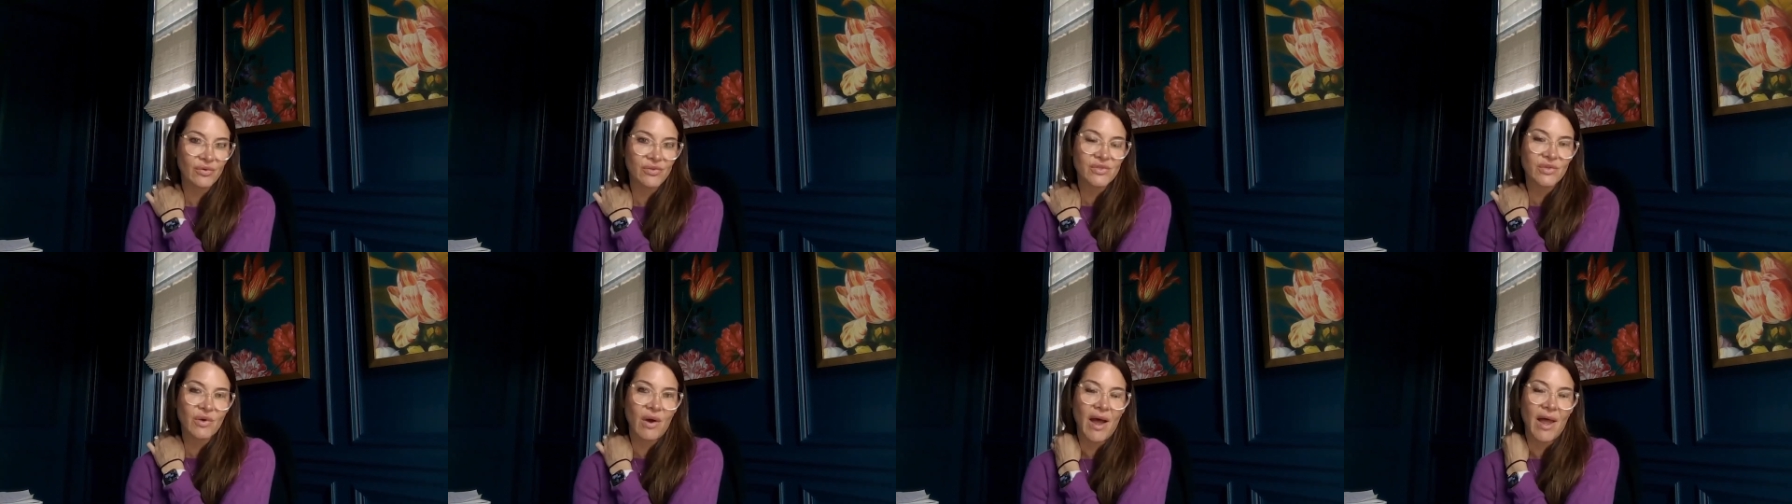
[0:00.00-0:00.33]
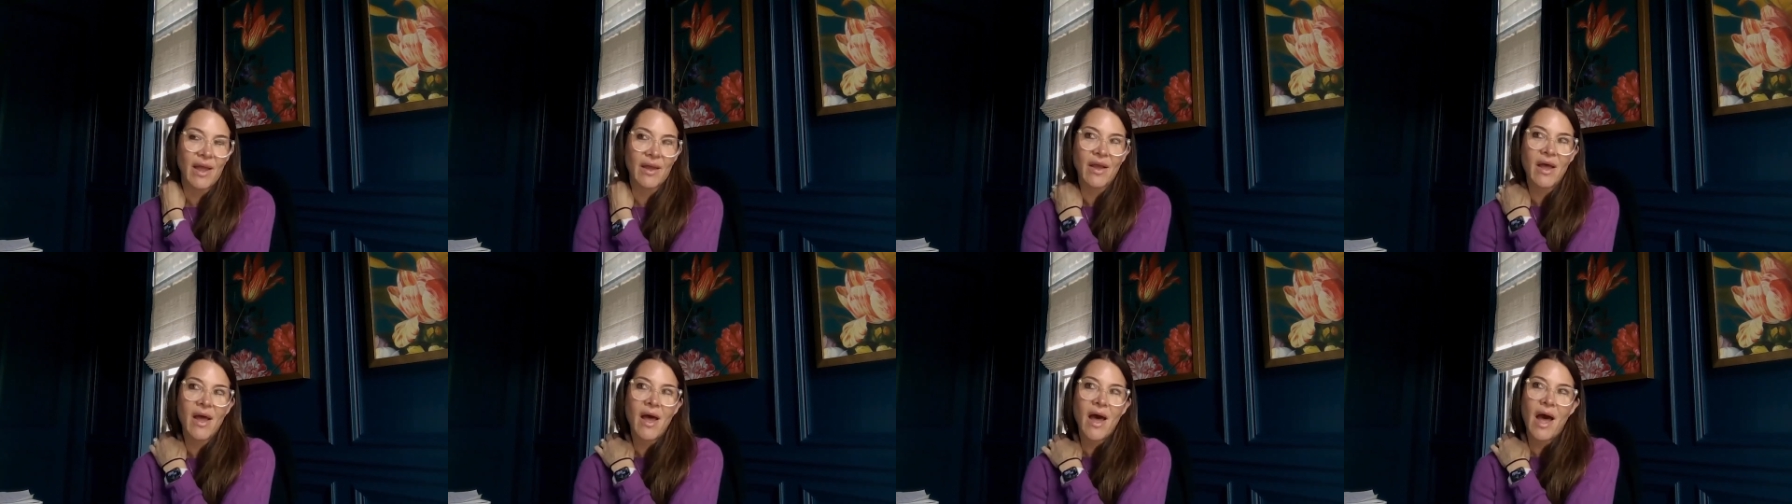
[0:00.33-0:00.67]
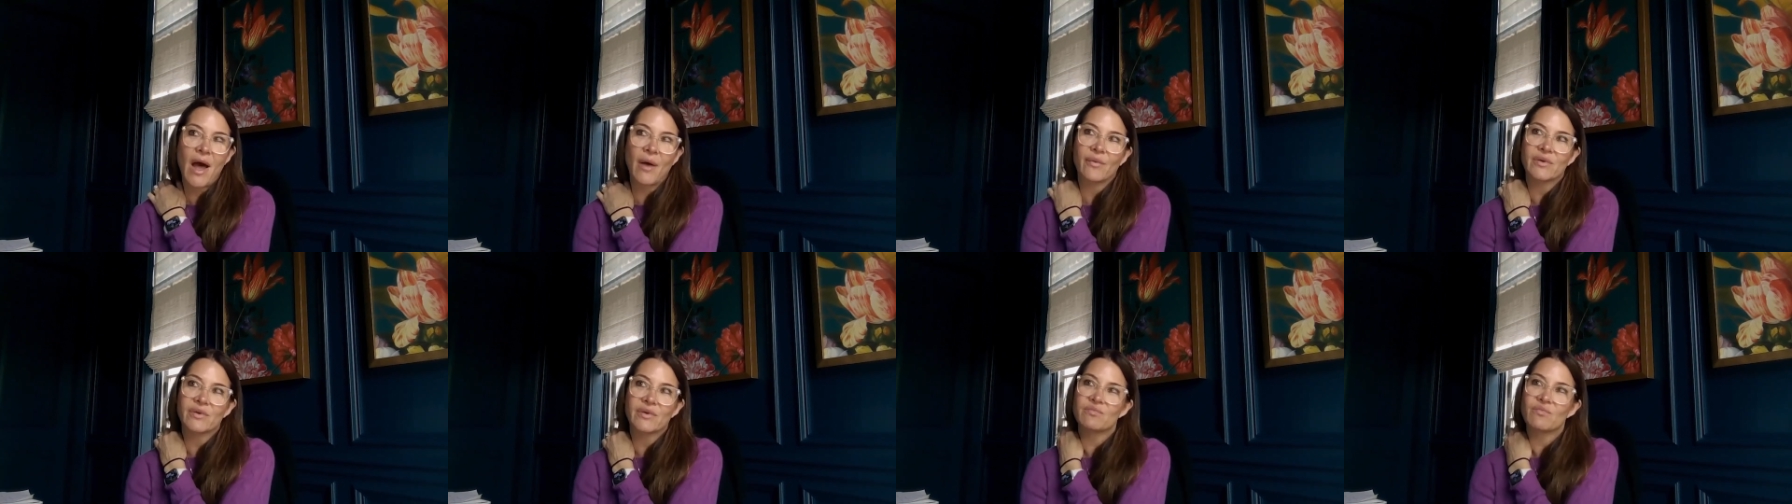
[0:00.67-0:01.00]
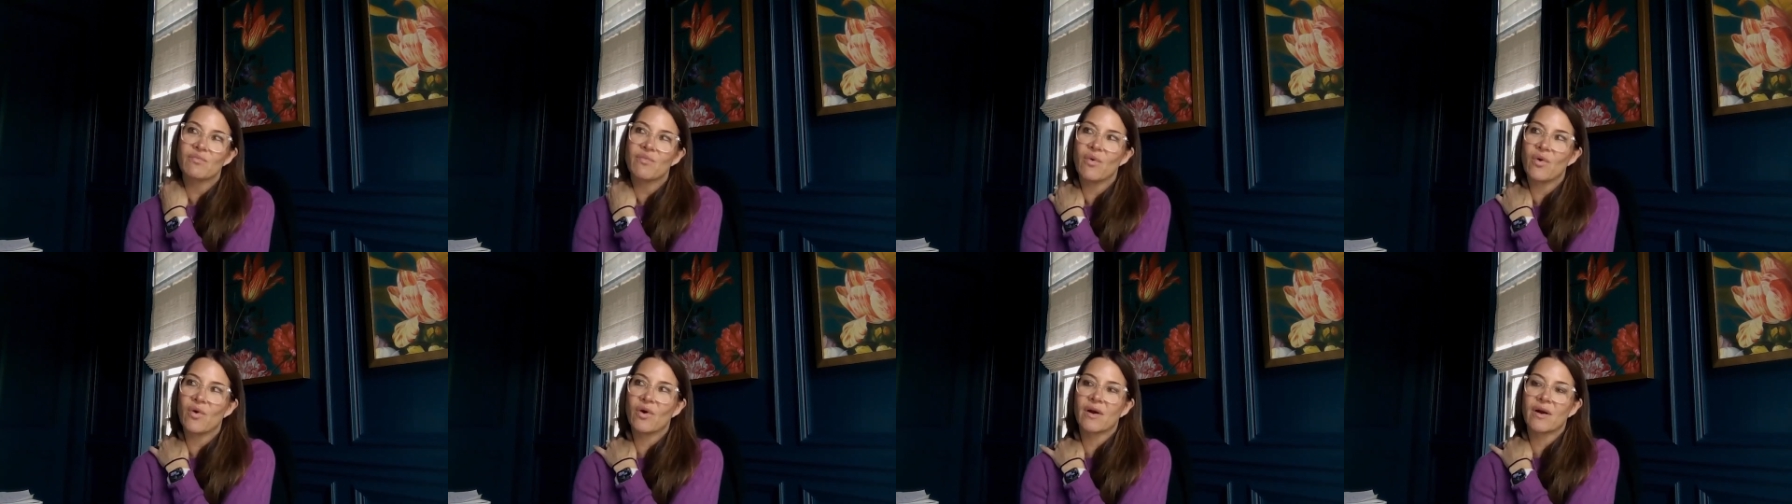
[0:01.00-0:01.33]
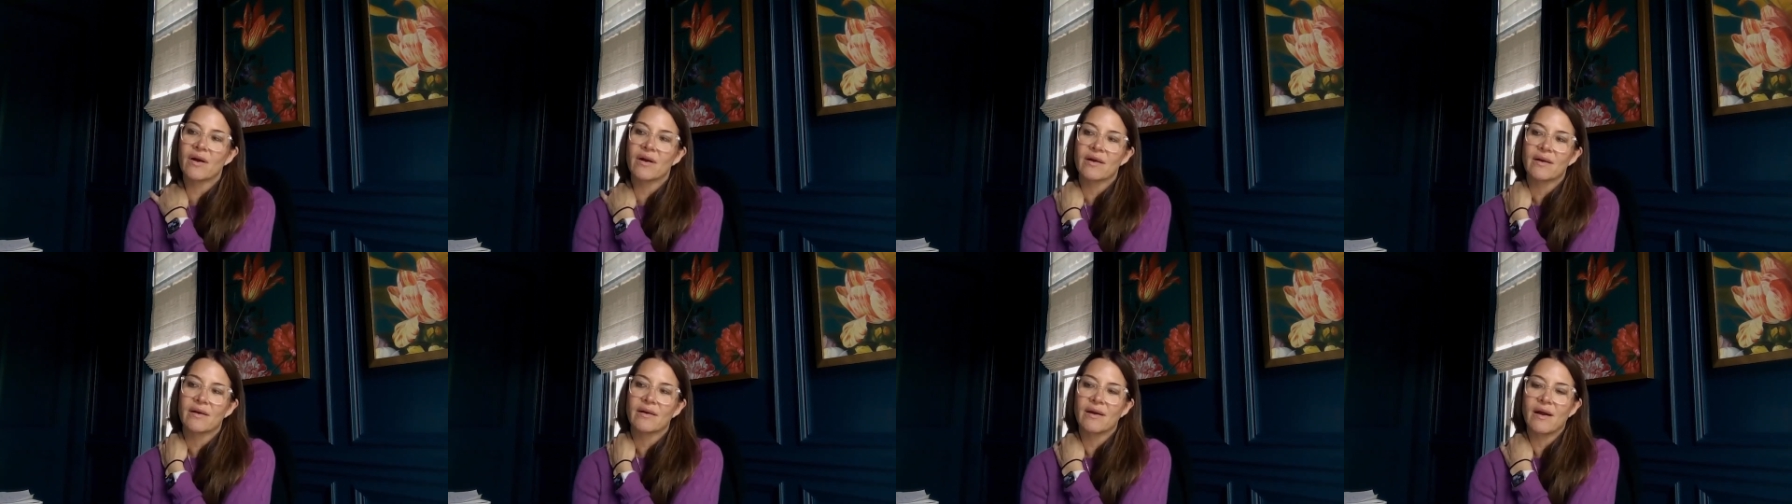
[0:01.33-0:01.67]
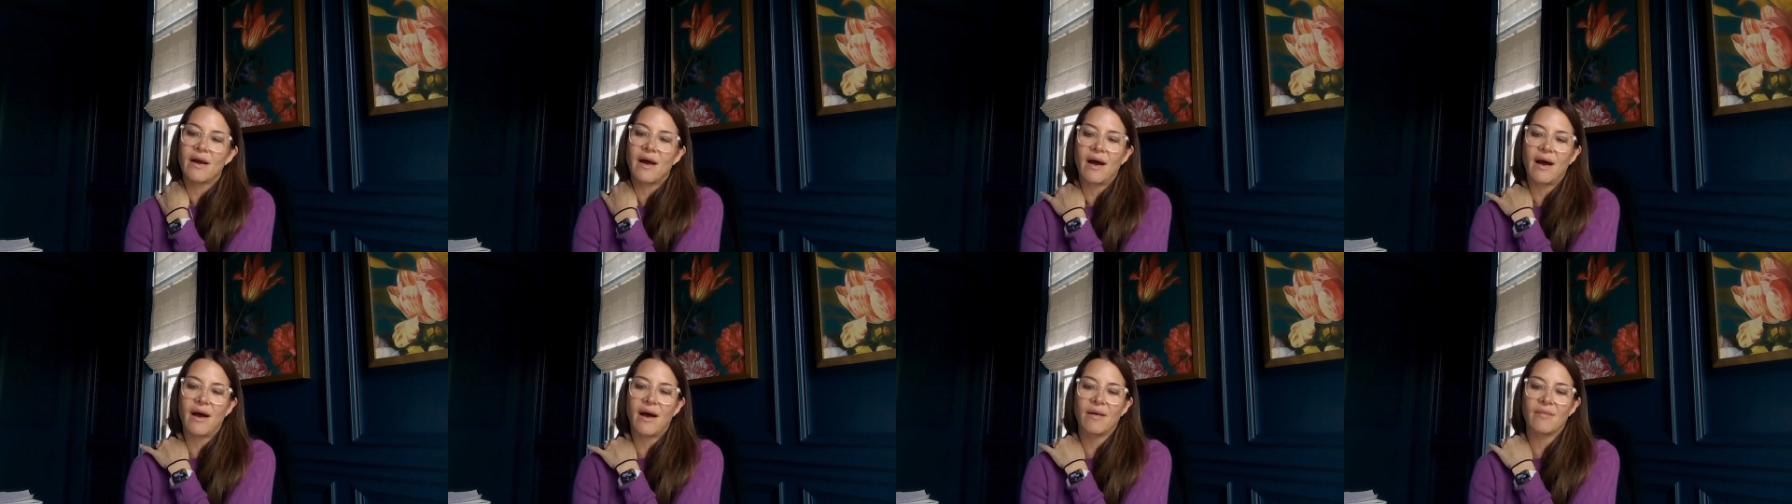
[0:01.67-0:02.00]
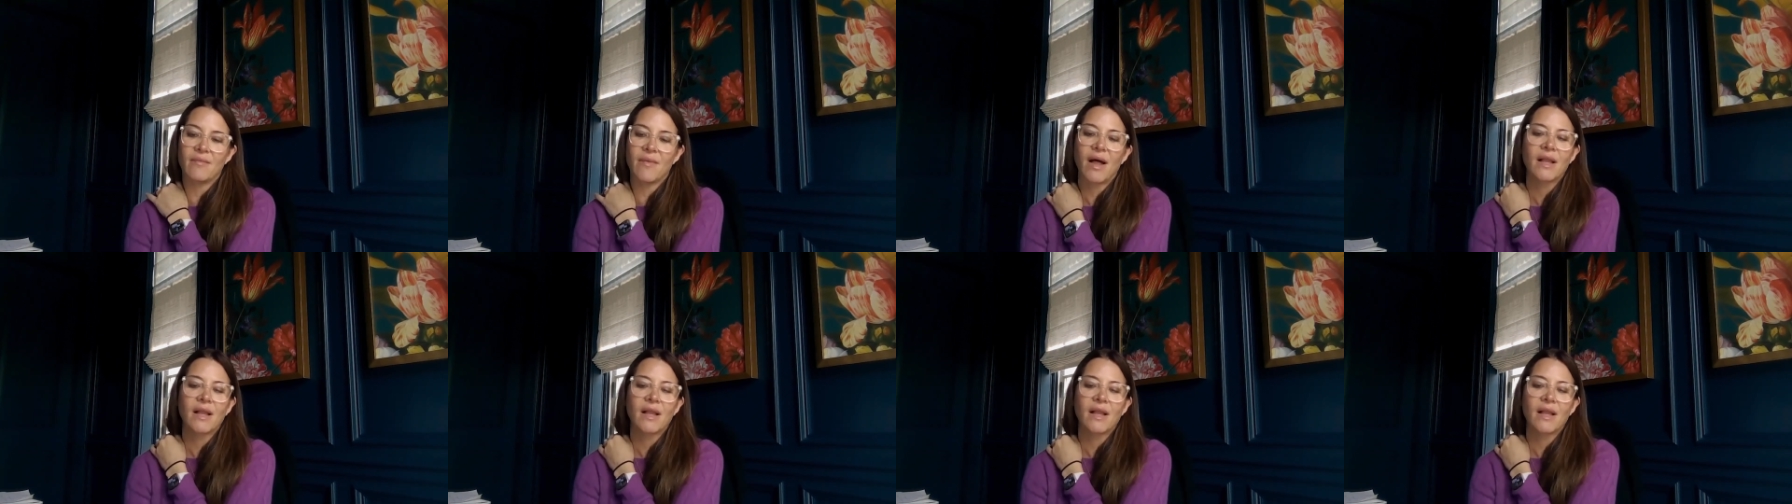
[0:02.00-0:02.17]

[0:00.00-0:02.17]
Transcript: So I I was more um,